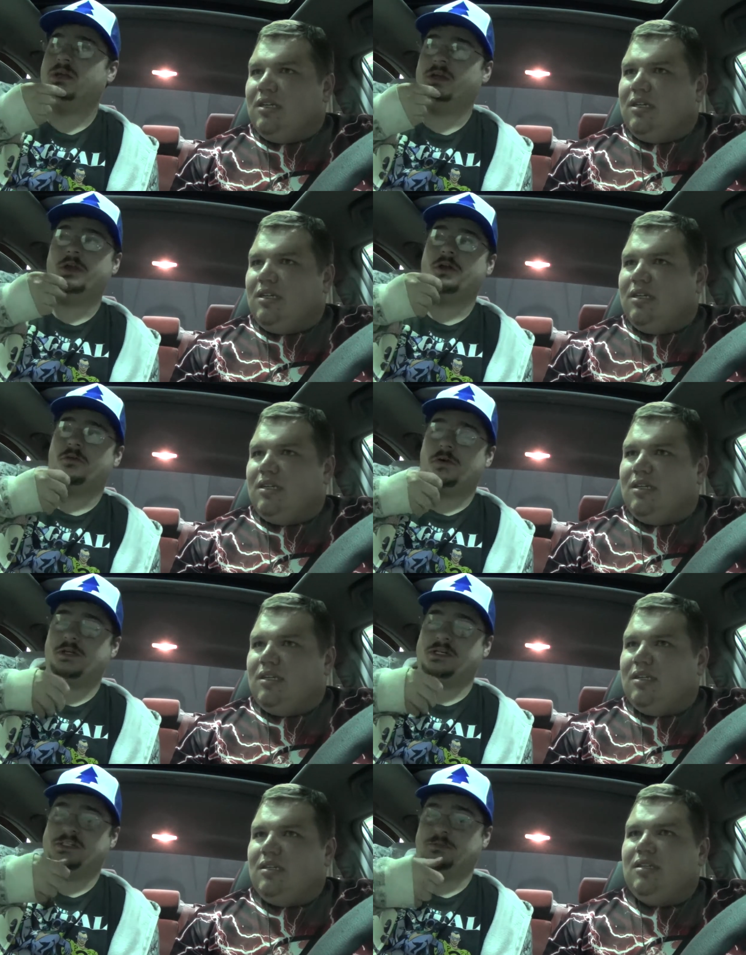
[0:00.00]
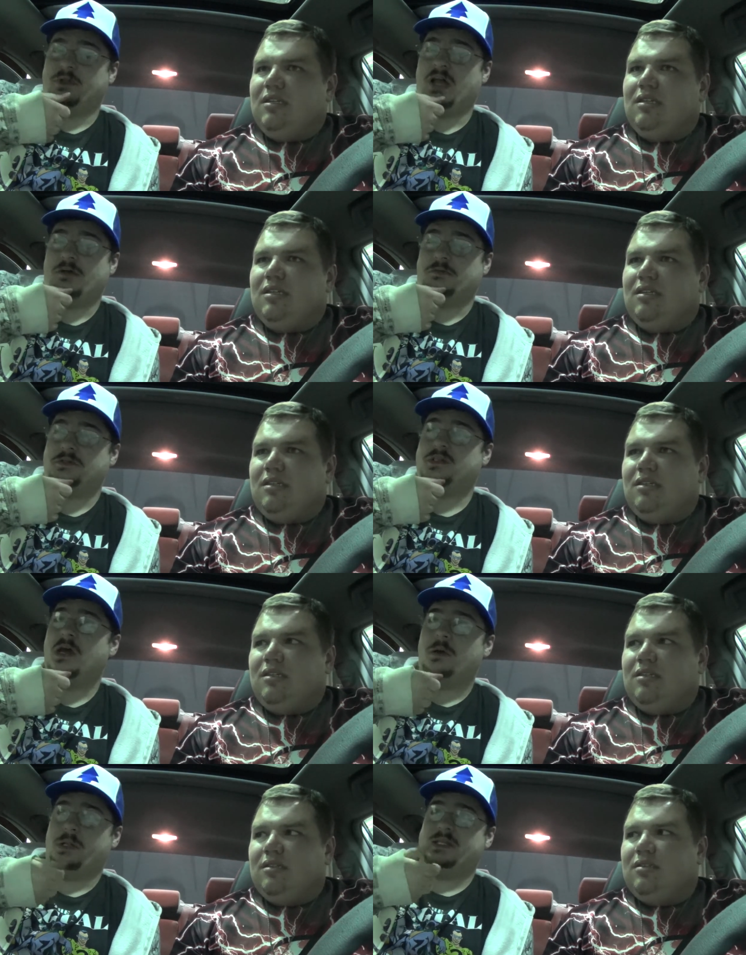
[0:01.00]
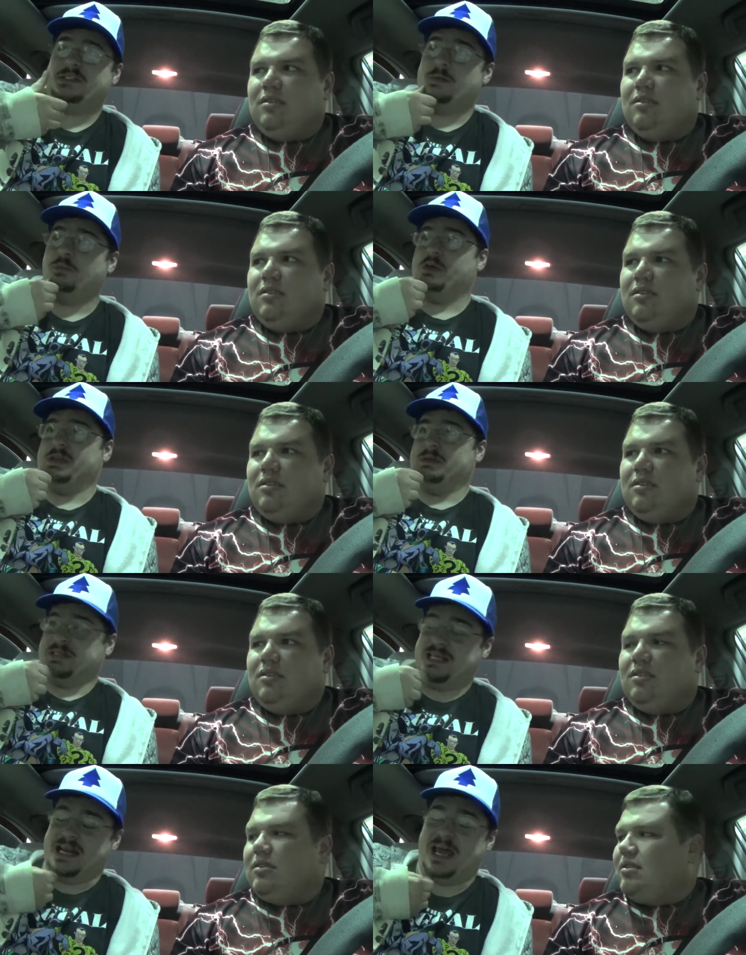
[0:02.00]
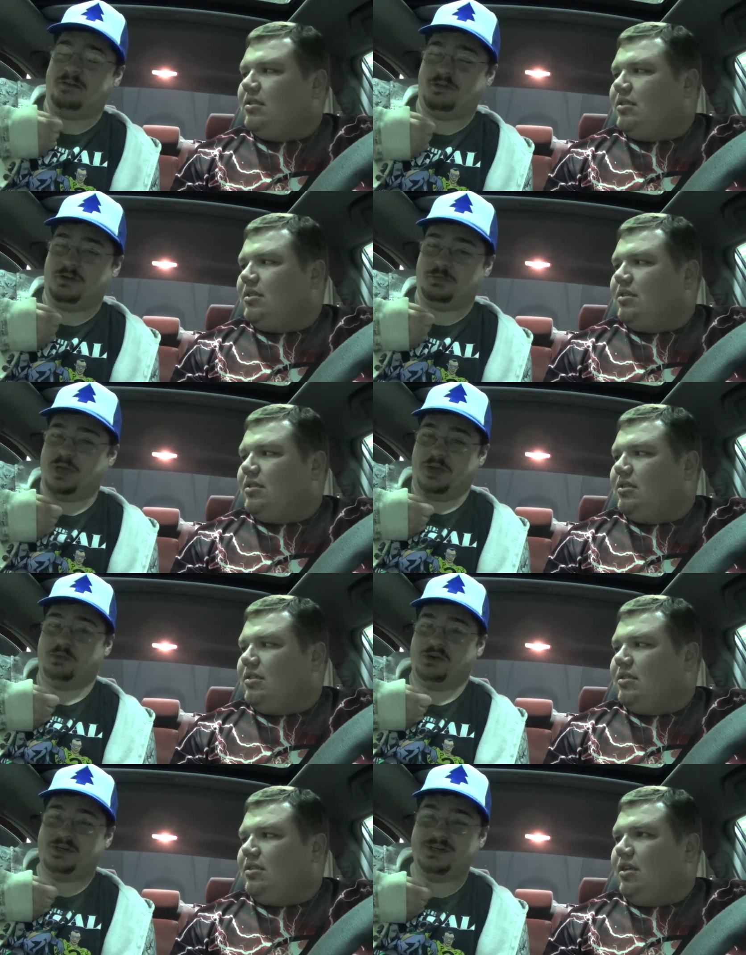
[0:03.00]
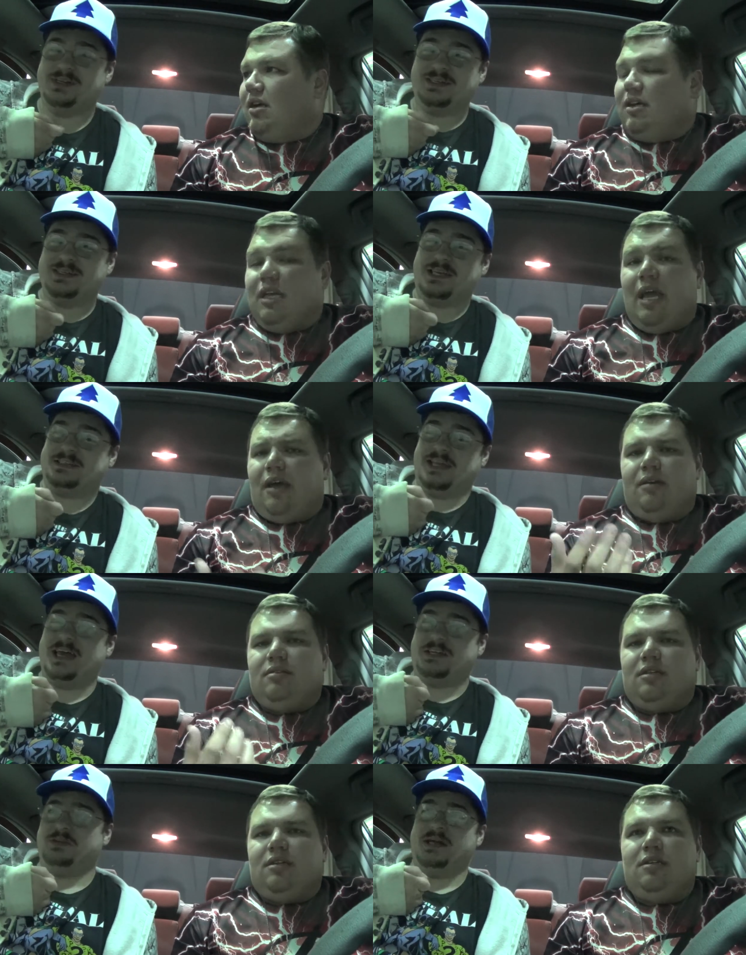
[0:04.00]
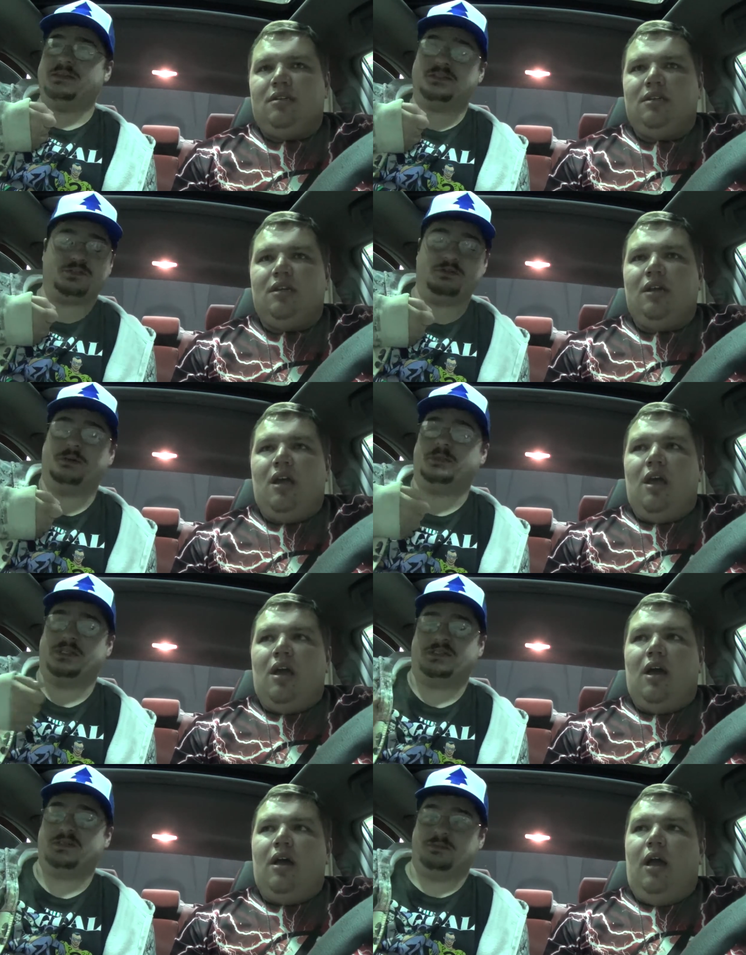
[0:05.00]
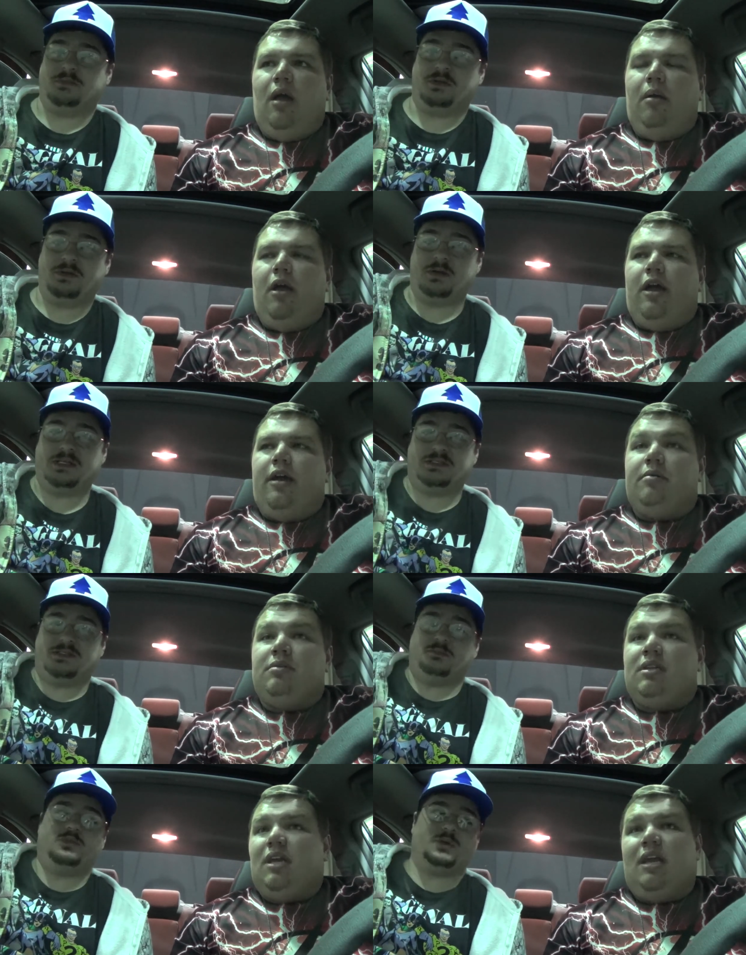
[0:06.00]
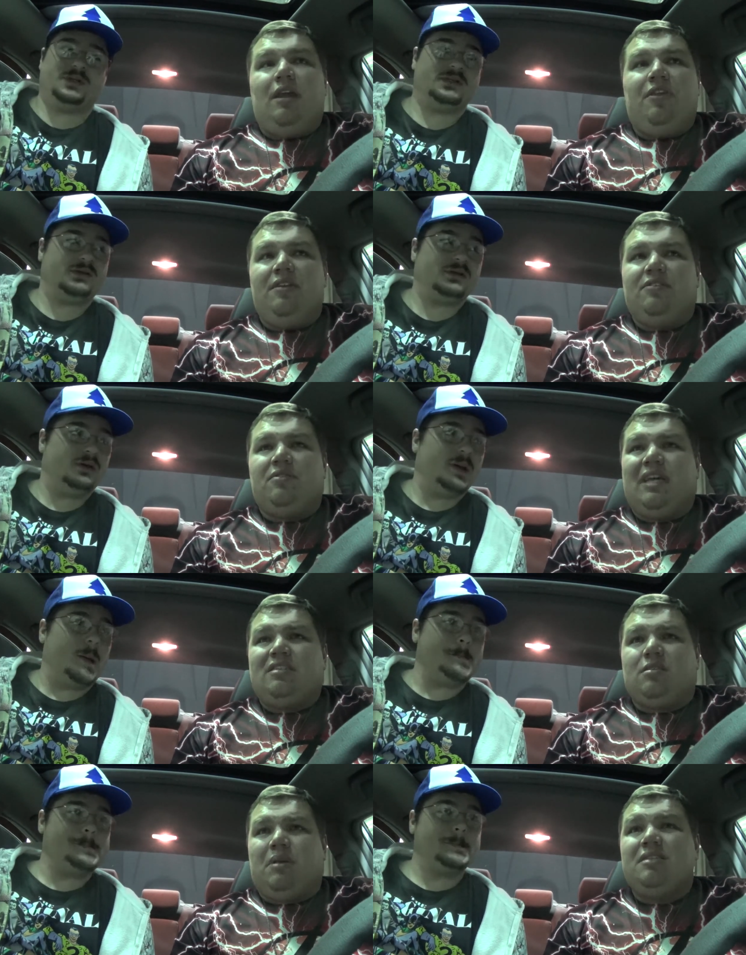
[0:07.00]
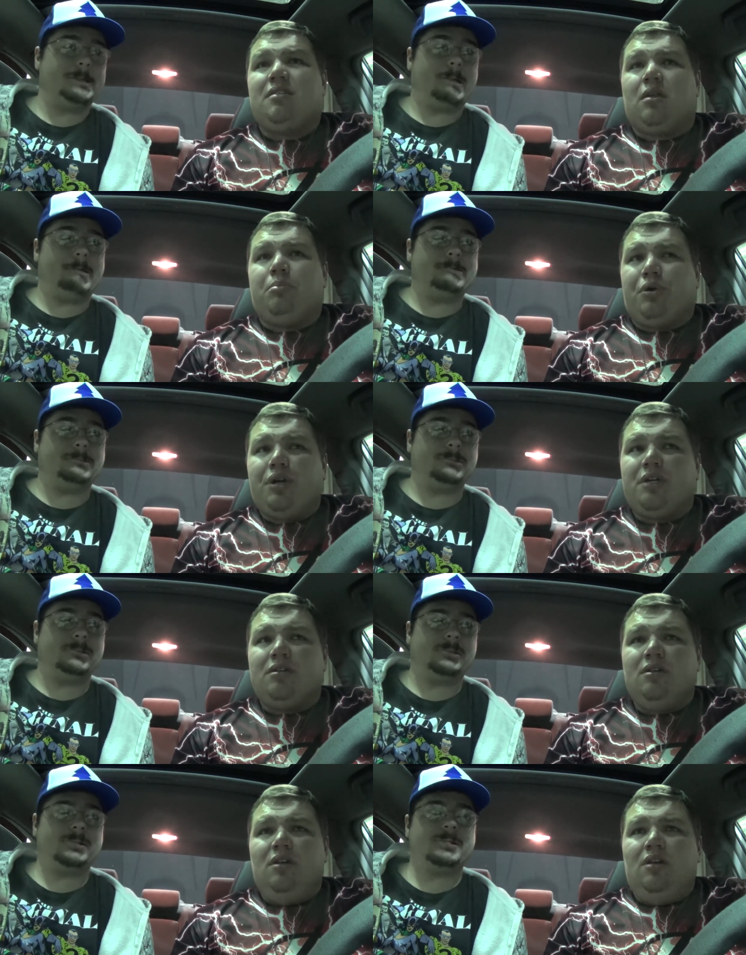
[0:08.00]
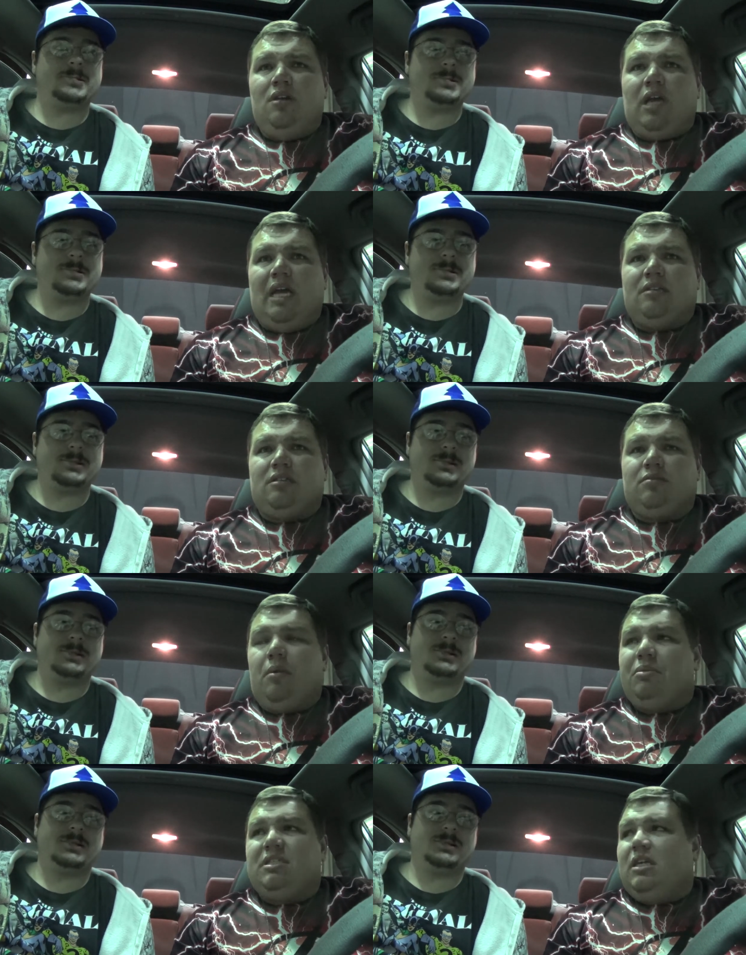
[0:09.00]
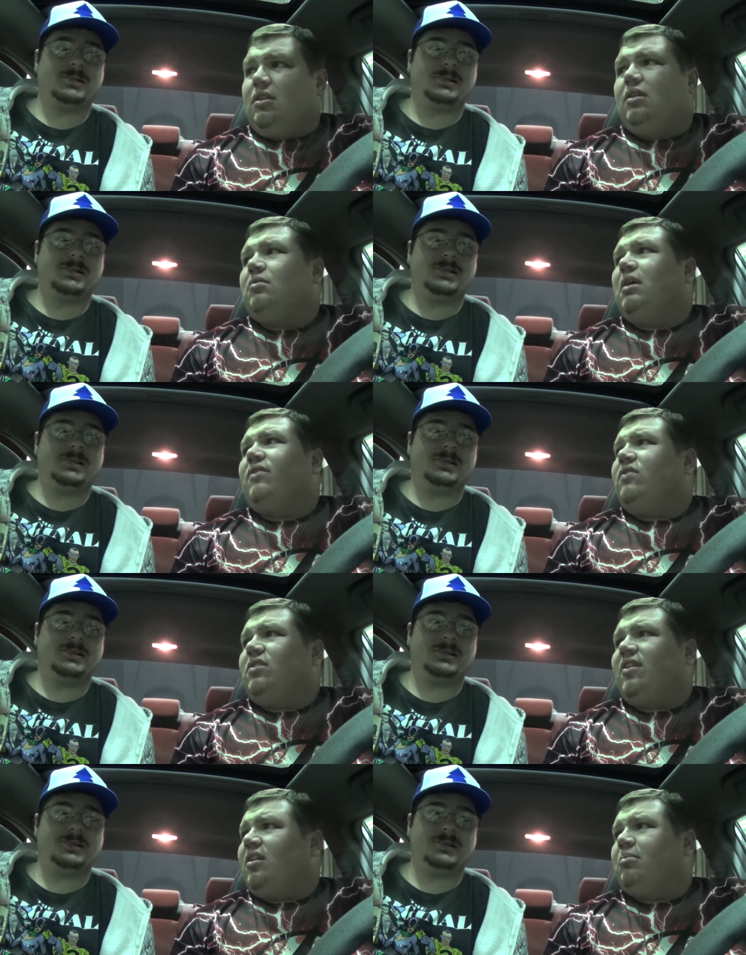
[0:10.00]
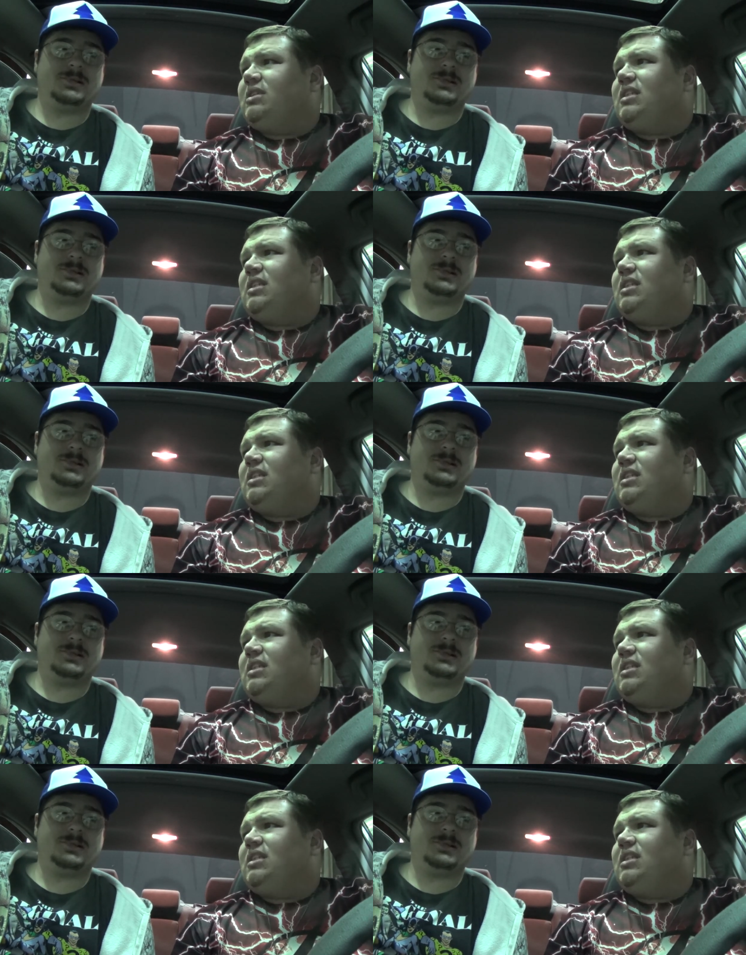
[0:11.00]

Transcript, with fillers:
Speaker 1: you're gonna run into some plot holes. Well, at some point, you did have it on paper. Yeah. Because you had to write the
Speaker 2: script at uh, some. Uh, uh, at some and I think this was actually based on a book. I just remember seeing the arrival inside the book